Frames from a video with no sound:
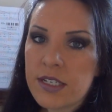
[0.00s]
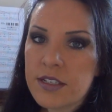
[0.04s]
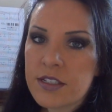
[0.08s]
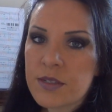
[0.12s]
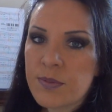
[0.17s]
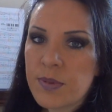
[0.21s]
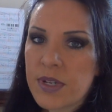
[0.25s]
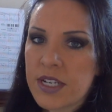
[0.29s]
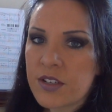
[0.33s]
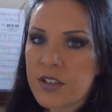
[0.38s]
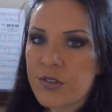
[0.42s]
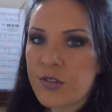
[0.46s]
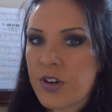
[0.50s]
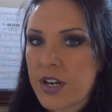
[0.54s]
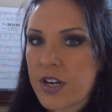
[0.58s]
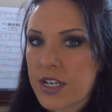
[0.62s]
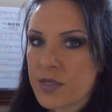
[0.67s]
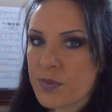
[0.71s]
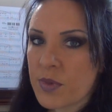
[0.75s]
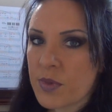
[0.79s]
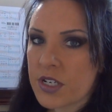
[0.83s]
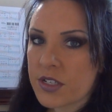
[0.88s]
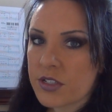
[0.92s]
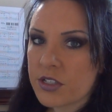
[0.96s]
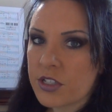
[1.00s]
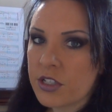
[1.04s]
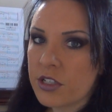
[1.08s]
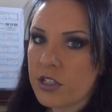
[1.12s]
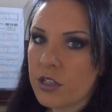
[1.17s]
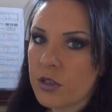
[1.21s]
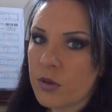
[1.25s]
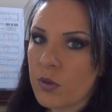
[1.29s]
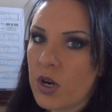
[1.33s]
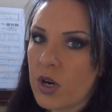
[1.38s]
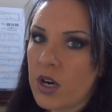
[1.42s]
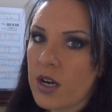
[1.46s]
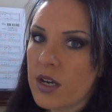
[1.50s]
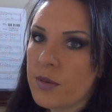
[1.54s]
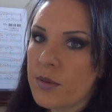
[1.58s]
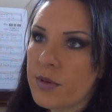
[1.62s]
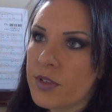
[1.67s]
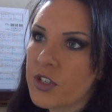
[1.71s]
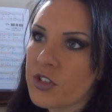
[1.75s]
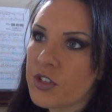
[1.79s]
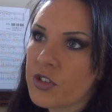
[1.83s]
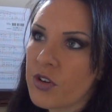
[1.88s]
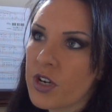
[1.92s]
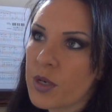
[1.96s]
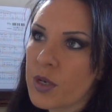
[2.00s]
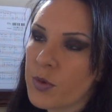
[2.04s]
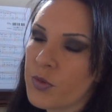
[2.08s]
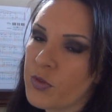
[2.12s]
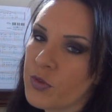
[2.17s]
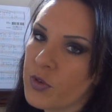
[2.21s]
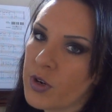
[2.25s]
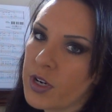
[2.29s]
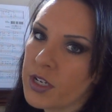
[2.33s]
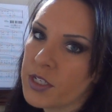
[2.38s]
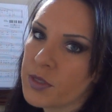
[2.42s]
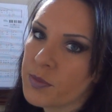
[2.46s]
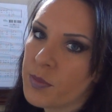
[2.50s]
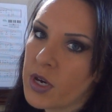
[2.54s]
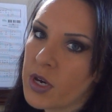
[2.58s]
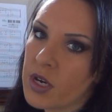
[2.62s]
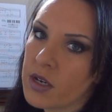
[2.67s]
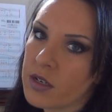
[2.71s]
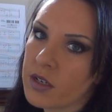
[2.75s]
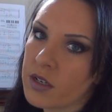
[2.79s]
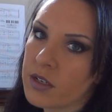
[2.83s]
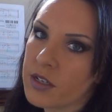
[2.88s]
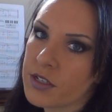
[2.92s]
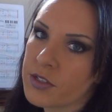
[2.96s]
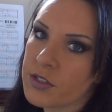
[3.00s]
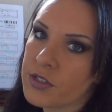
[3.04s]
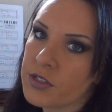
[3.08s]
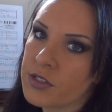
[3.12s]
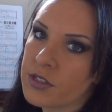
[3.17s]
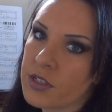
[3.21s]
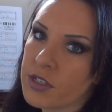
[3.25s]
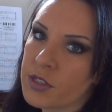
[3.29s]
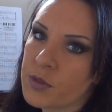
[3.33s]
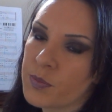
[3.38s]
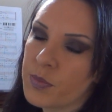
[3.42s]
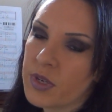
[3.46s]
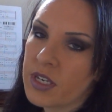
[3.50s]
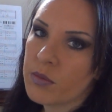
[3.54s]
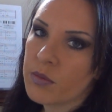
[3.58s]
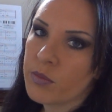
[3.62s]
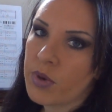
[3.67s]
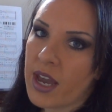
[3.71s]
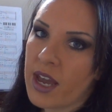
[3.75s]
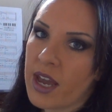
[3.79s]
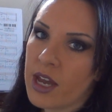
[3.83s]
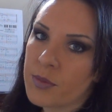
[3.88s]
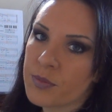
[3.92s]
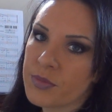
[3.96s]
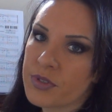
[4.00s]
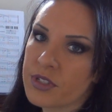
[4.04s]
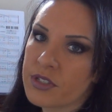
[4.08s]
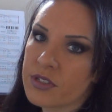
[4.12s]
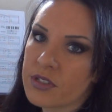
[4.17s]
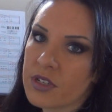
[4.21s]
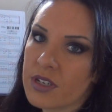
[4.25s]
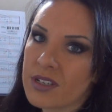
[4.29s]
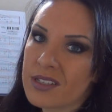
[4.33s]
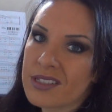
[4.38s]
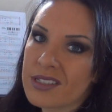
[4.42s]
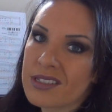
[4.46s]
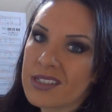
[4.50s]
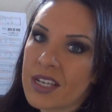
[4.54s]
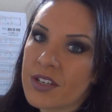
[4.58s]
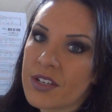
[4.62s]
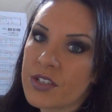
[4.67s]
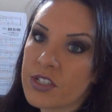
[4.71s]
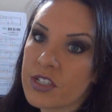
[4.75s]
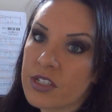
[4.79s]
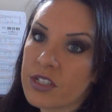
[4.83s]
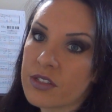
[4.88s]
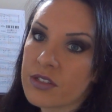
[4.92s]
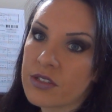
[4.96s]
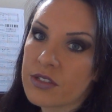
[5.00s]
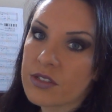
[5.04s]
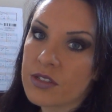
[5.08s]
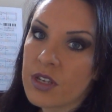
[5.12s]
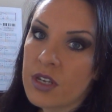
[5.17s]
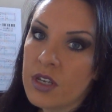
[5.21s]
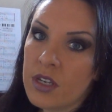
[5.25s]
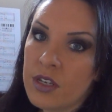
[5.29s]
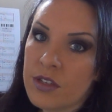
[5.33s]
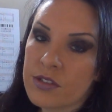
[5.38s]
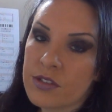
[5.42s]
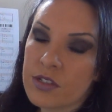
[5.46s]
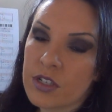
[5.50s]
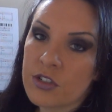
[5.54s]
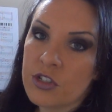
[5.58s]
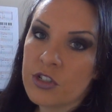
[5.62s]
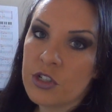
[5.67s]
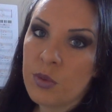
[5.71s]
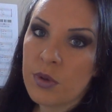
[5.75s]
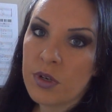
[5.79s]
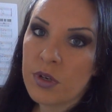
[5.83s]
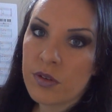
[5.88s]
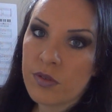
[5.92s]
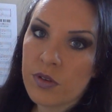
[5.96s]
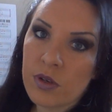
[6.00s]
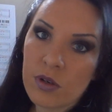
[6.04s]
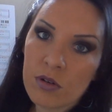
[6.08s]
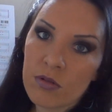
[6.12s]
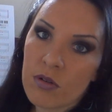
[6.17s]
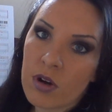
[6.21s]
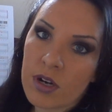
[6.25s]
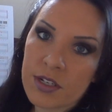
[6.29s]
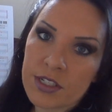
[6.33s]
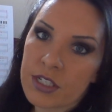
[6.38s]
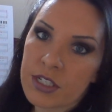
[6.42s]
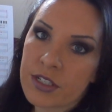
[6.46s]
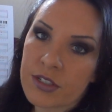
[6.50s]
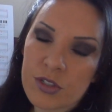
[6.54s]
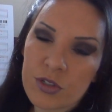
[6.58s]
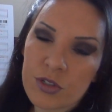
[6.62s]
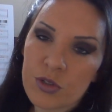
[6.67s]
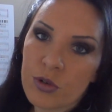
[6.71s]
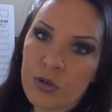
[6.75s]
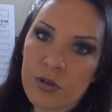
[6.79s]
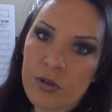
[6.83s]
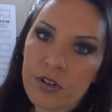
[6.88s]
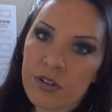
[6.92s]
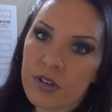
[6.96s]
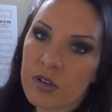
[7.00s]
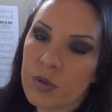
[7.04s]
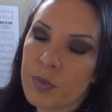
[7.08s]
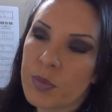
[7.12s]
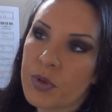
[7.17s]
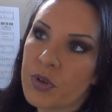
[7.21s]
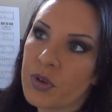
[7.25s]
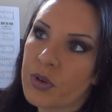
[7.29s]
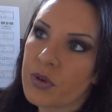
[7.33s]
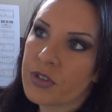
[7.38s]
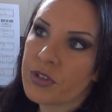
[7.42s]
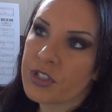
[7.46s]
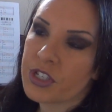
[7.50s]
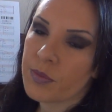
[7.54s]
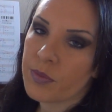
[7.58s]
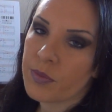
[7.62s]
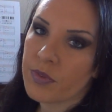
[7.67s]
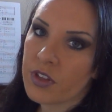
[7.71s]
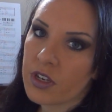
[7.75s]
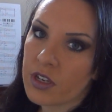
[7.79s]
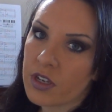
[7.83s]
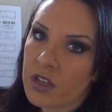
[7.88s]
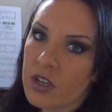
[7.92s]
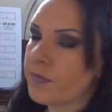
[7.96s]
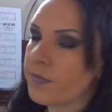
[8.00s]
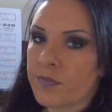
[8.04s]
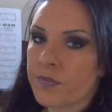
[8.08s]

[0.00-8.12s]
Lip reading: explain a phrase mark to you, I would describe a phrase mark as being perhaps a sentence. So as you would if you were writing a story or a book or something.